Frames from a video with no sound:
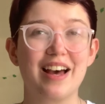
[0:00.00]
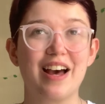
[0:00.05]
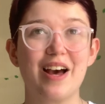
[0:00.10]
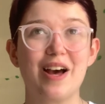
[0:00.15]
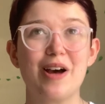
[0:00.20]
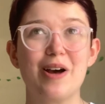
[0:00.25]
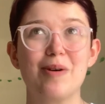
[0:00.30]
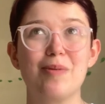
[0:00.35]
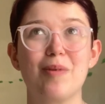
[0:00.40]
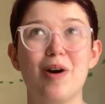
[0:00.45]

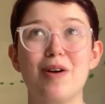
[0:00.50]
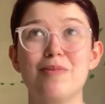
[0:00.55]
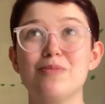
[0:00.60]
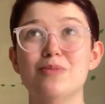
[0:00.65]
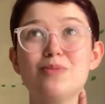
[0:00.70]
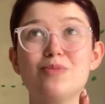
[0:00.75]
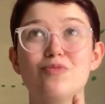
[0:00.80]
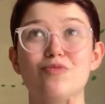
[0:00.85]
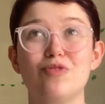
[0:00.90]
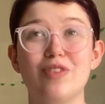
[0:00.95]

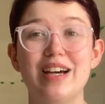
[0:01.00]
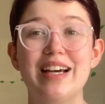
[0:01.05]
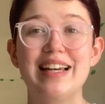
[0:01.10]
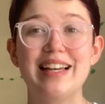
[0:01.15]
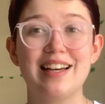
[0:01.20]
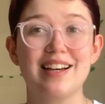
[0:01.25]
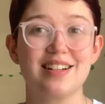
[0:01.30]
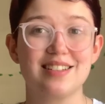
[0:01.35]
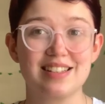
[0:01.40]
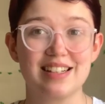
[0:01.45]
I'm really
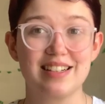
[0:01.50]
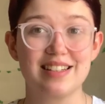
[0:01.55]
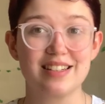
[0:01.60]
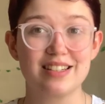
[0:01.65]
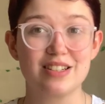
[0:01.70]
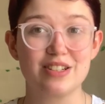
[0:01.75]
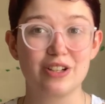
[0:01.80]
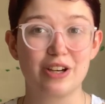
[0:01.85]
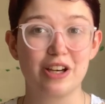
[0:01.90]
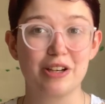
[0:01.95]
excited
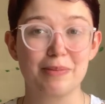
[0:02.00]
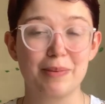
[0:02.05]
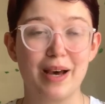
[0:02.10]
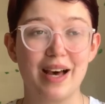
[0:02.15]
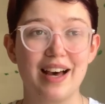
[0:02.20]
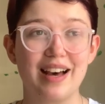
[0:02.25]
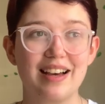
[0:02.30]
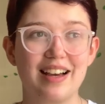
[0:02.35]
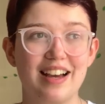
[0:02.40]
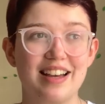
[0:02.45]
to go
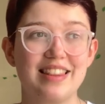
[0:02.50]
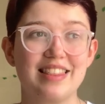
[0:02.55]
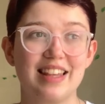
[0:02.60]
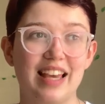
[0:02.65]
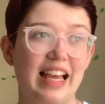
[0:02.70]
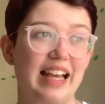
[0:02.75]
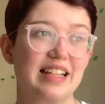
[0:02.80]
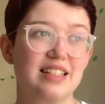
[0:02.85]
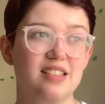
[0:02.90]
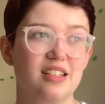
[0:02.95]
back. I
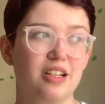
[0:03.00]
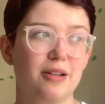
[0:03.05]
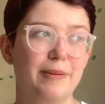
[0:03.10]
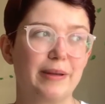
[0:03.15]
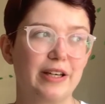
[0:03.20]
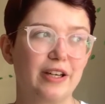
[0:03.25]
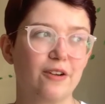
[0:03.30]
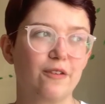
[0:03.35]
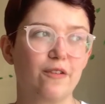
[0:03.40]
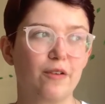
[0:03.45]
think it's going to be
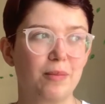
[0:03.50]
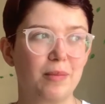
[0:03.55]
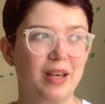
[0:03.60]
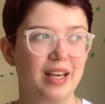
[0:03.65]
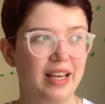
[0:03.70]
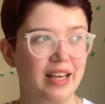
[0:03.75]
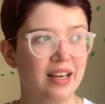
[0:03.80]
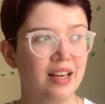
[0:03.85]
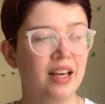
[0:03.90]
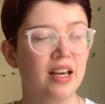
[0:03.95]
good for
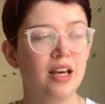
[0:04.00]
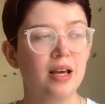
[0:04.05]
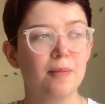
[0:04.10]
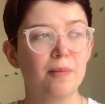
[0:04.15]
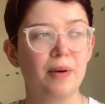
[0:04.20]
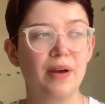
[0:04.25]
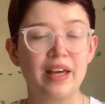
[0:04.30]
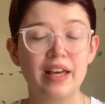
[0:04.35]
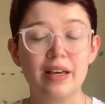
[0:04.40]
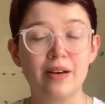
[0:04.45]
me,
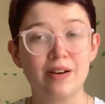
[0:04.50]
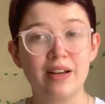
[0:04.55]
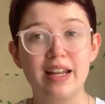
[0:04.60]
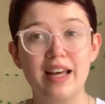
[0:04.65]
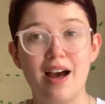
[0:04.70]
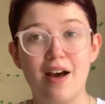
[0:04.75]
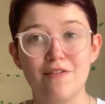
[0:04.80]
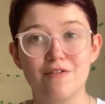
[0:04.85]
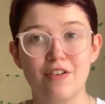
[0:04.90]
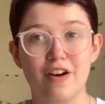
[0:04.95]
but equally
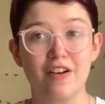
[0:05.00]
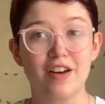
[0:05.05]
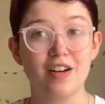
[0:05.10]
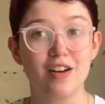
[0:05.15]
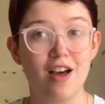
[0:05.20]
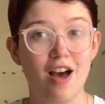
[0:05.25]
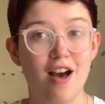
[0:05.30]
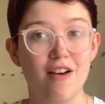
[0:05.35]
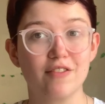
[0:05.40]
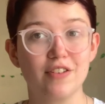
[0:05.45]
I'm very
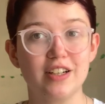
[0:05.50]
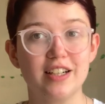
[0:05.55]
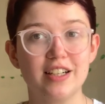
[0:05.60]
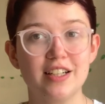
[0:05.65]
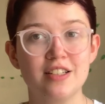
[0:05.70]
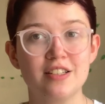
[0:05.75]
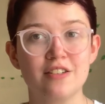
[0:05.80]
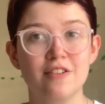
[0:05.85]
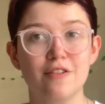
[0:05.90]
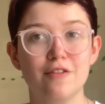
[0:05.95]

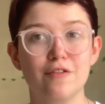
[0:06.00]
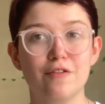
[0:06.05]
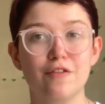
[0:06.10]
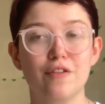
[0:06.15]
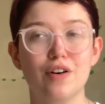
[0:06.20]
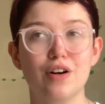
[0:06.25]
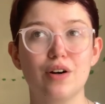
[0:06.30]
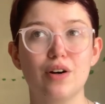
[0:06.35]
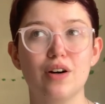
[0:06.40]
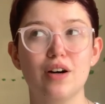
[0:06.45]
nervous
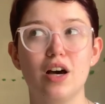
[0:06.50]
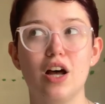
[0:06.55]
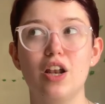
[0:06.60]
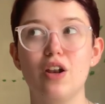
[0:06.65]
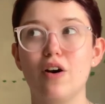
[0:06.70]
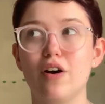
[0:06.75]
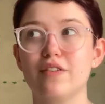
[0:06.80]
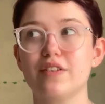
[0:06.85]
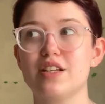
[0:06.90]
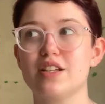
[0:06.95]
for a
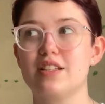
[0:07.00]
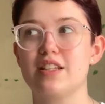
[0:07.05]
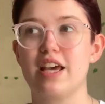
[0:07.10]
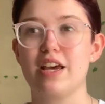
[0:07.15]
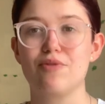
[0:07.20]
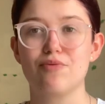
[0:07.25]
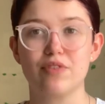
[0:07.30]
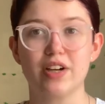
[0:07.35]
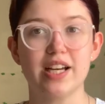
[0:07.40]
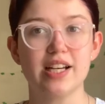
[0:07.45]
lot of the
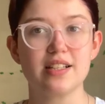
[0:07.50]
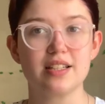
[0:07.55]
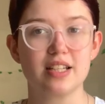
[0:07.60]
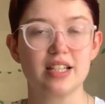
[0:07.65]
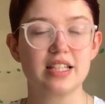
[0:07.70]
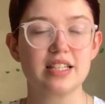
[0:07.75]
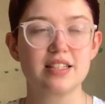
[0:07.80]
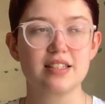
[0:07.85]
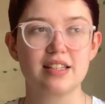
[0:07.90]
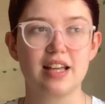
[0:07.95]
same
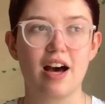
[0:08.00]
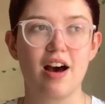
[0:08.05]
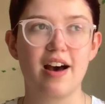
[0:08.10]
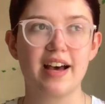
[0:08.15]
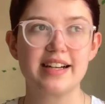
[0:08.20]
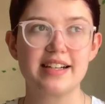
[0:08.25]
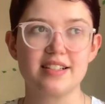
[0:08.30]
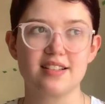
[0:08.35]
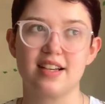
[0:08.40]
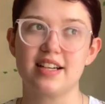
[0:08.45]
reasons that
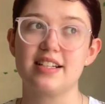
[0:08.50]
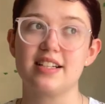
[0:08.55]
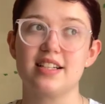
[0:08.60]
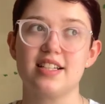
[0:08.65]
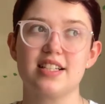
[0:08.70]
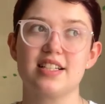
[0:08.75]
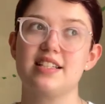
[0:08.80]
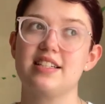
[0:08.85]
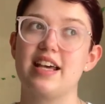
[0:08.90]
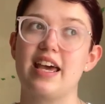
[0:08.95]
I decided
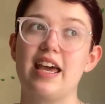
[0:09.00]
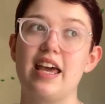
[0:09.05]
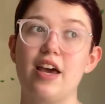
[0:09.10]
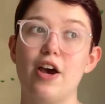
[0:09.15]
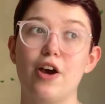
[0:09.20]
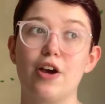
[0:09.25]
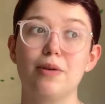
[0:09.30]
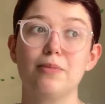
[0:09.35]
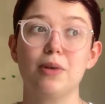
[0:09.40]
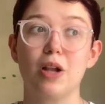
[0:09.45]
to stay
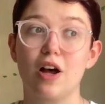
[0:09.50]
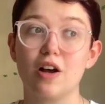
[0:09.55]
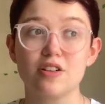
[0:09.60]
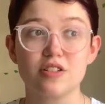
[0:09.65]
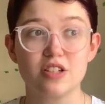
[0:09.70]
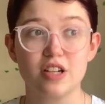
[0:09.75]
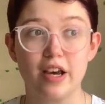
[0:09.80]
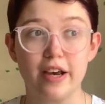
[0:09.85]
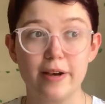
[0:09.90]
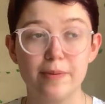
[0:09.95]
home
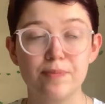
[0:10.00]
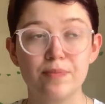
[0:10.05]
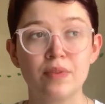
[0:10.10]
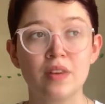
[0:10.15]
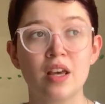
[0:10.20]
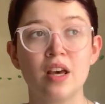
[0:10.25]
last term.